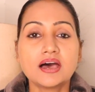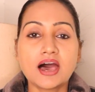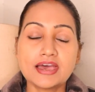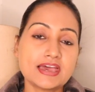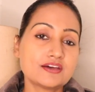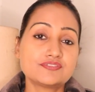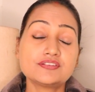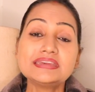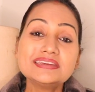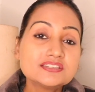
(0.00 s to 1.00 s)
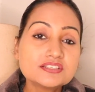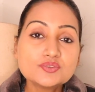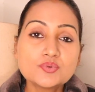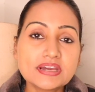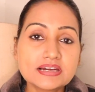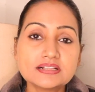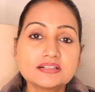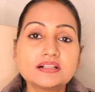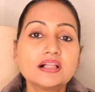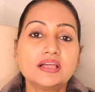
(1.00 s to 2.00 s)
I have eaten
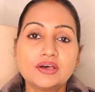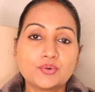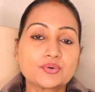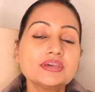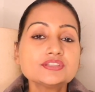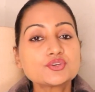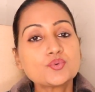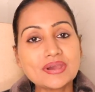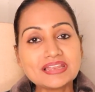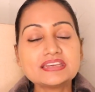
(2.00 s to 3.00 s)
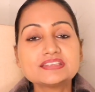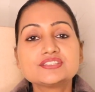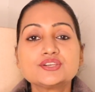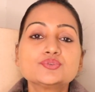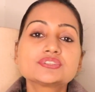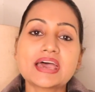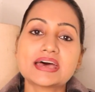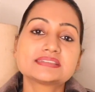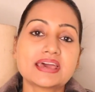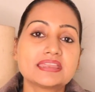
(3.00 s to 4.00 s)
well. Okay, so well is used
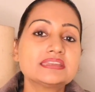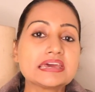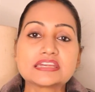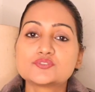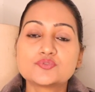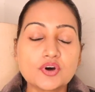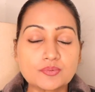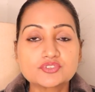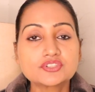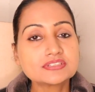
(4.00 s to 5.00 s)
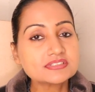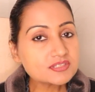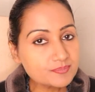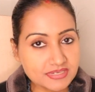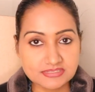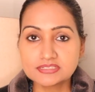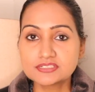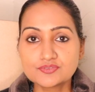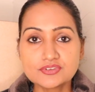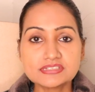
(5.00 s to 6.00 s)
as an adverb. So this is the basic
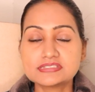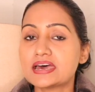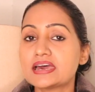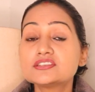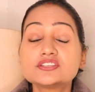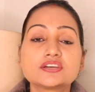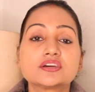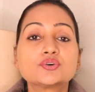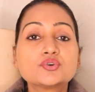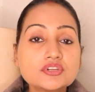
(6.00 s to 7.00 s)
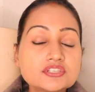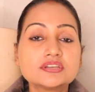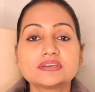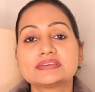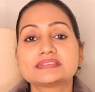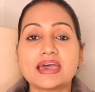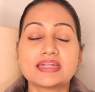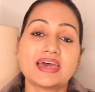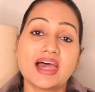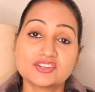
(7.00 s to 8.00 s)
difference, that good is
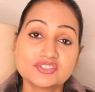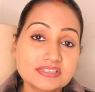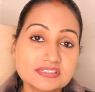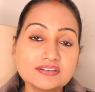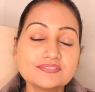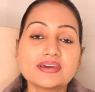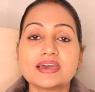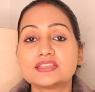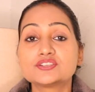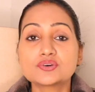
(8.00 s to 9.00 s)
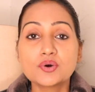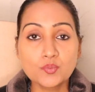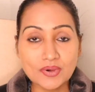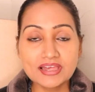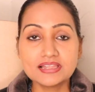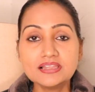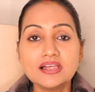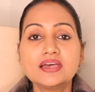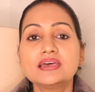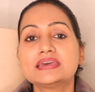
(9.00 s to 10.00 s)
an adjective and
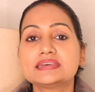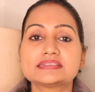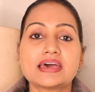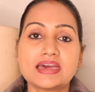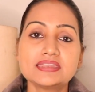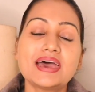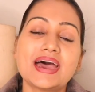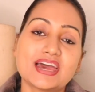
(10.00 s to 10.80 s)
well is an